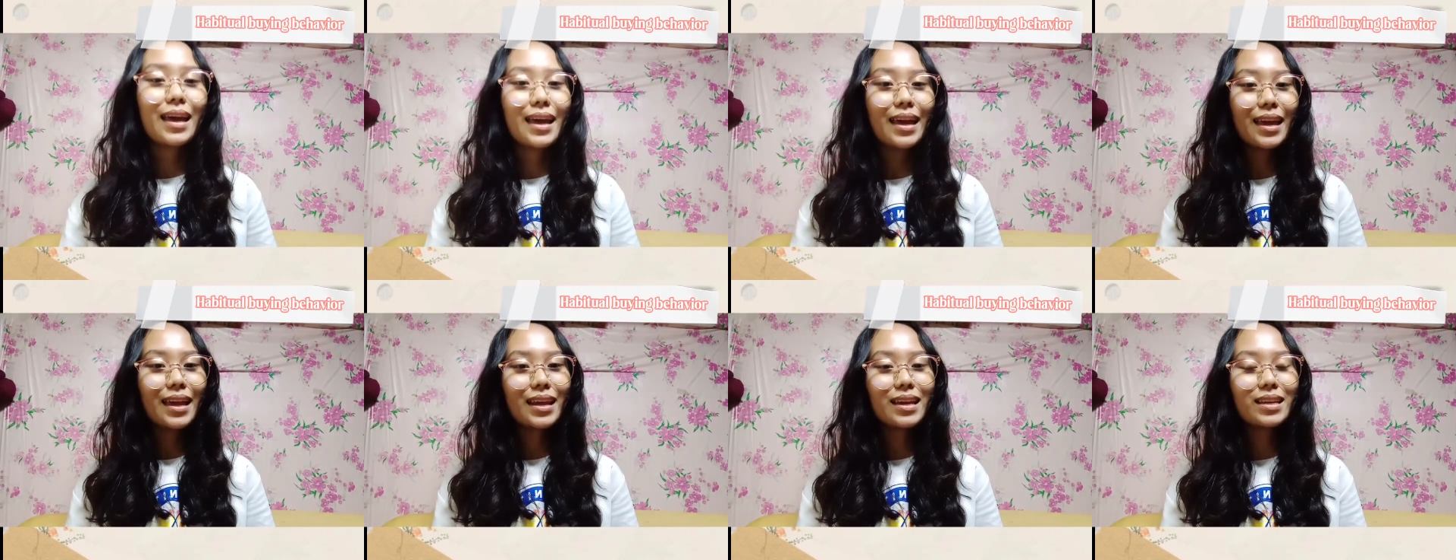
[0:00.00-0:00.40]

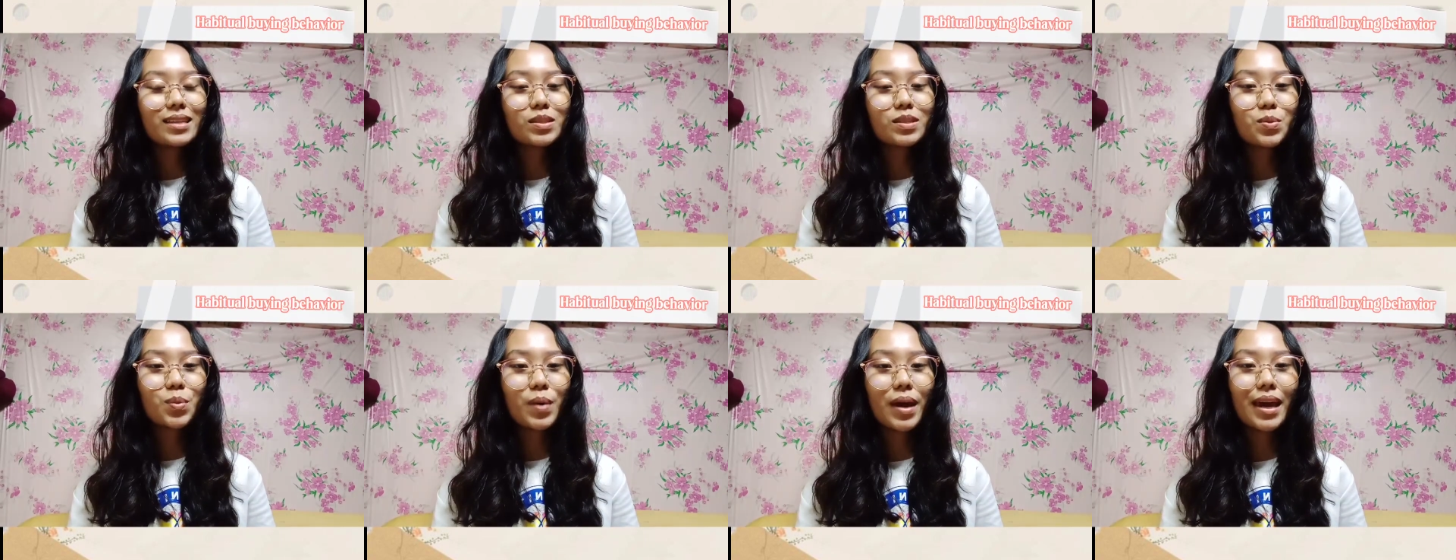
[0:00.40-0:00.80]
It is
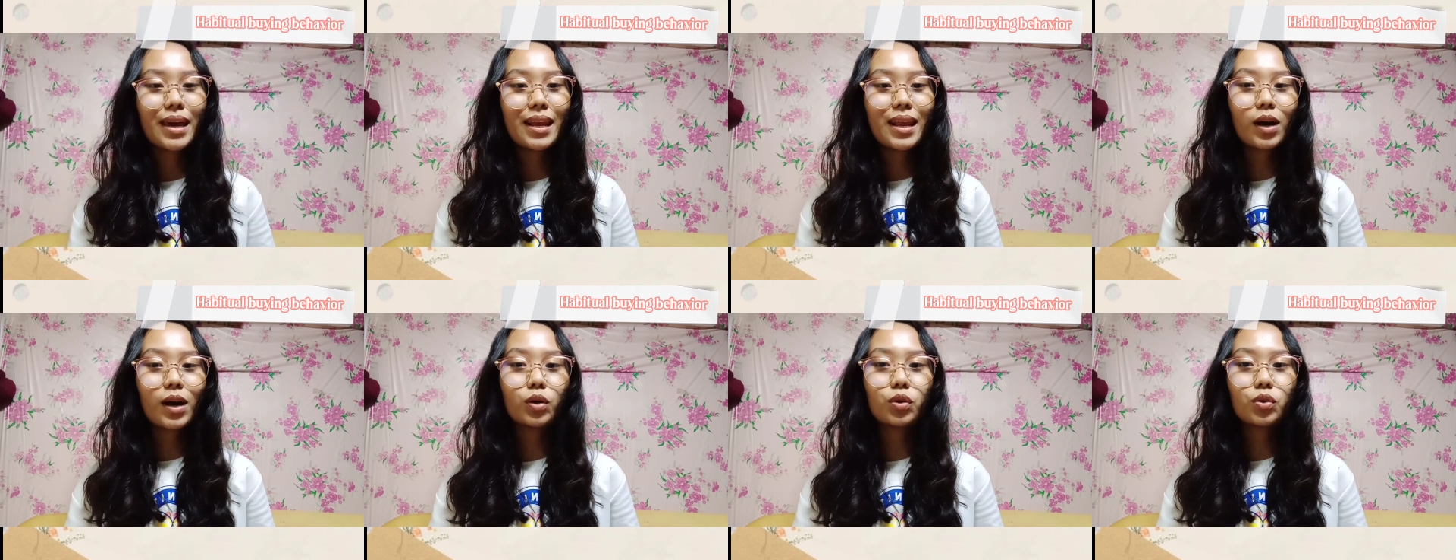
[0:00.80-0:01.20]

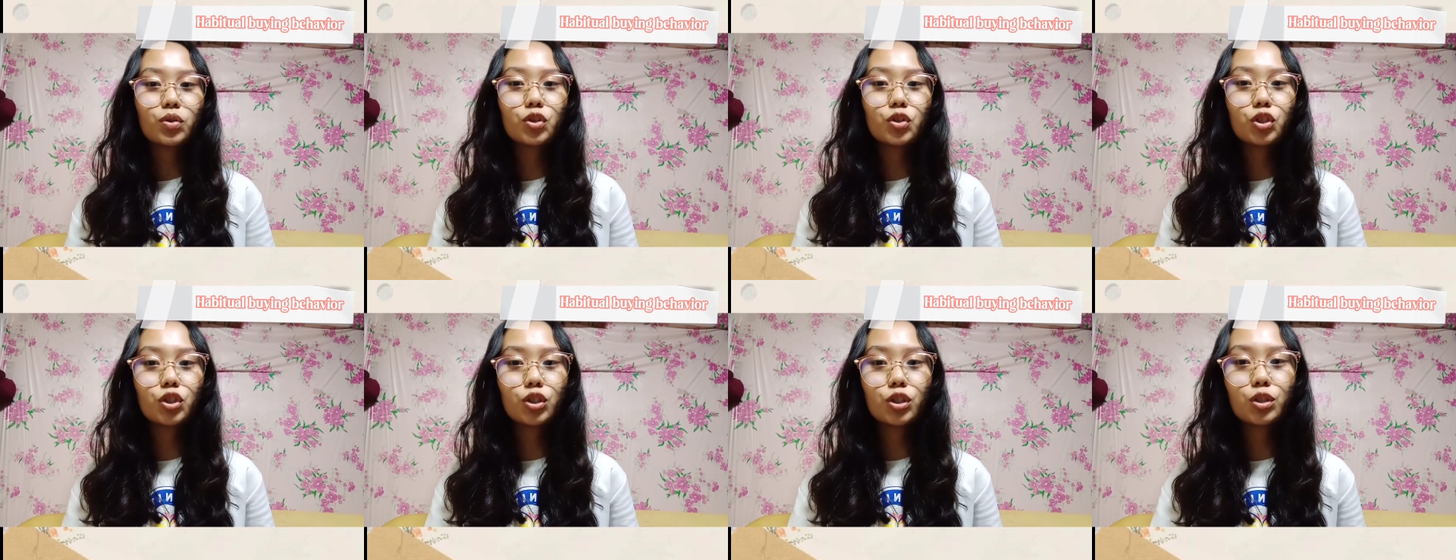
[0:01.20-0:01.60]
when a
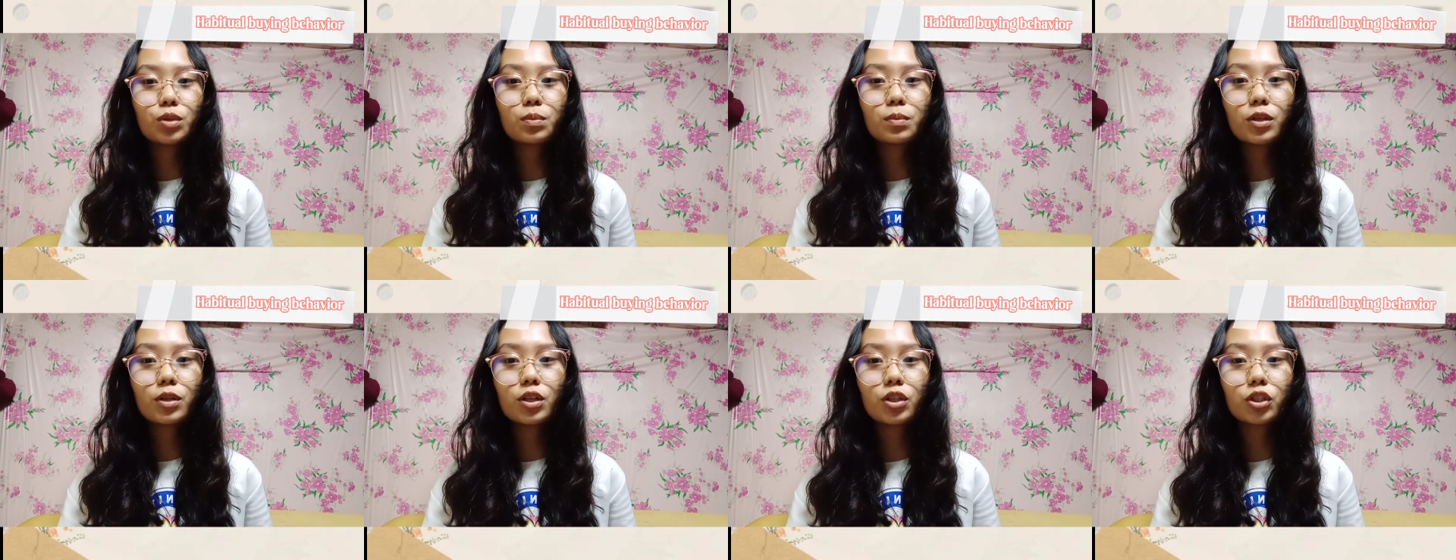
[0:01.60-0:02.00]

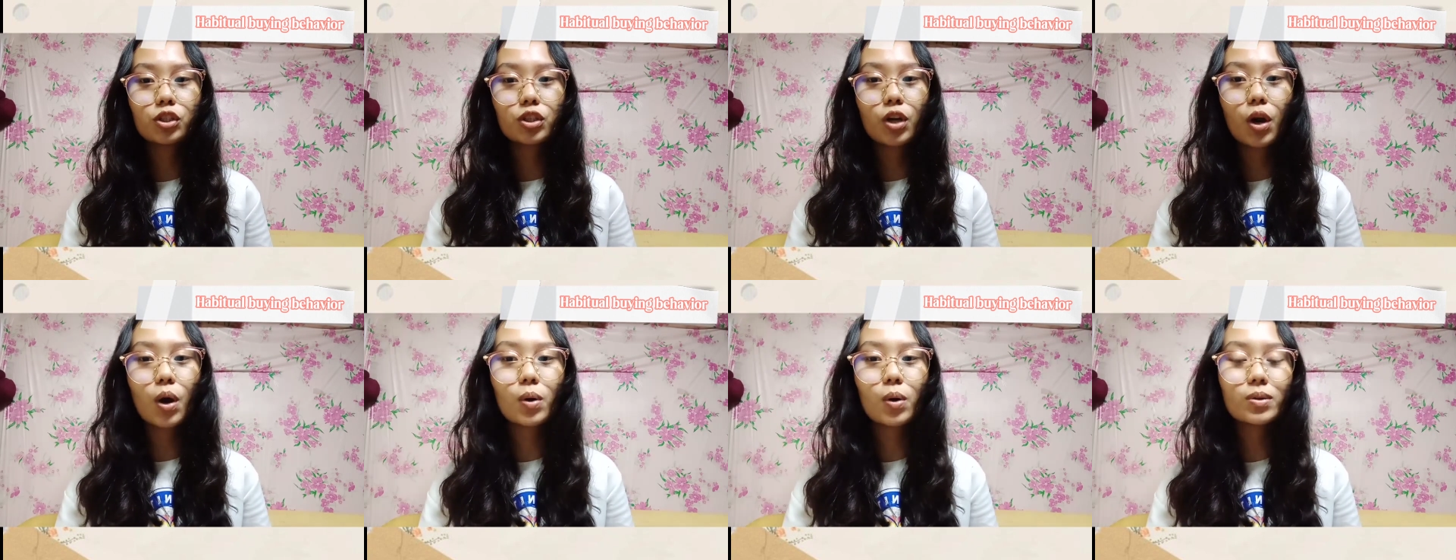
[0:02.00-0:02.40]
consumer
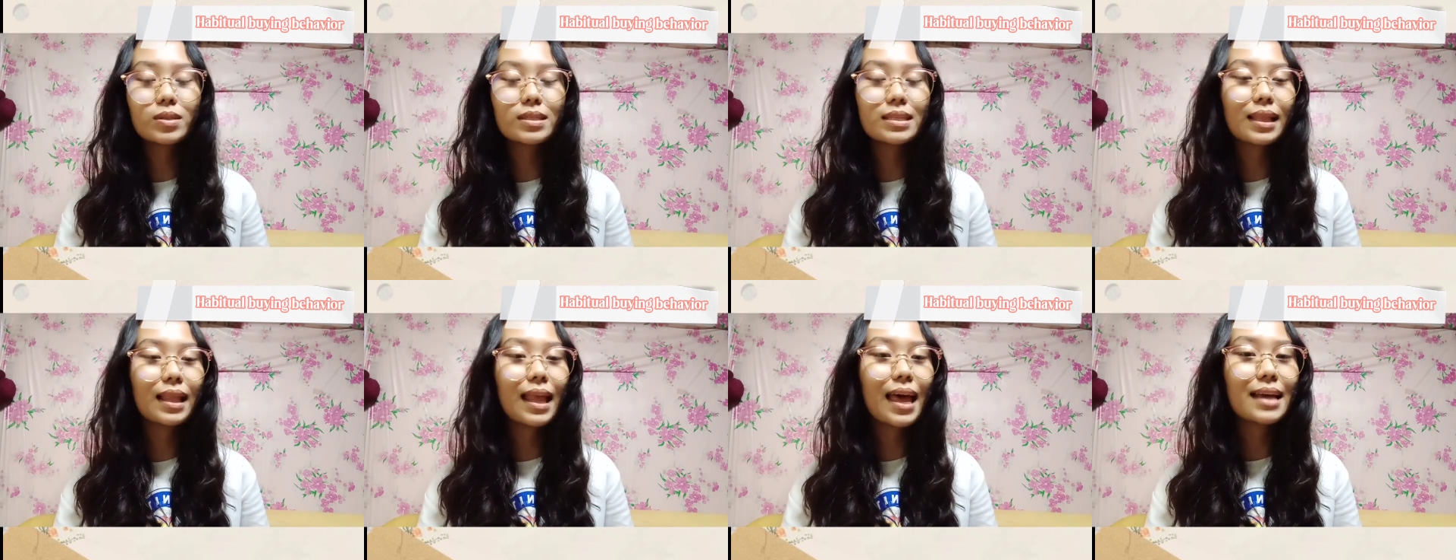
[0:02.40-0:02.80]
shows
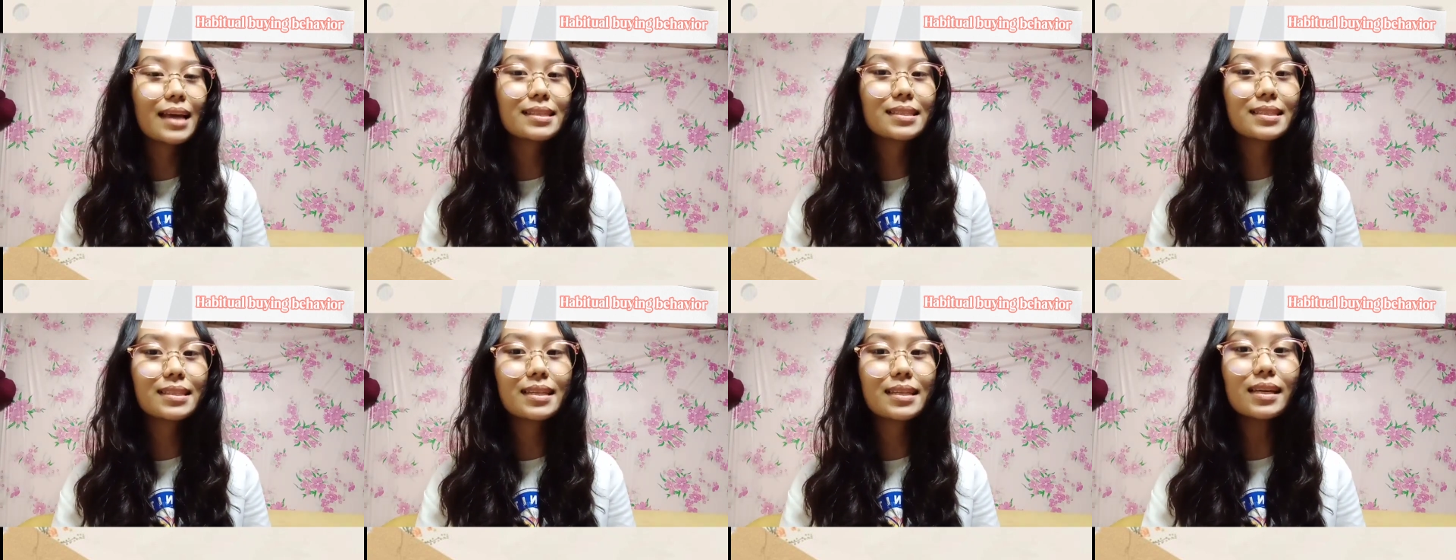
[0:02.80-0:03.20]
less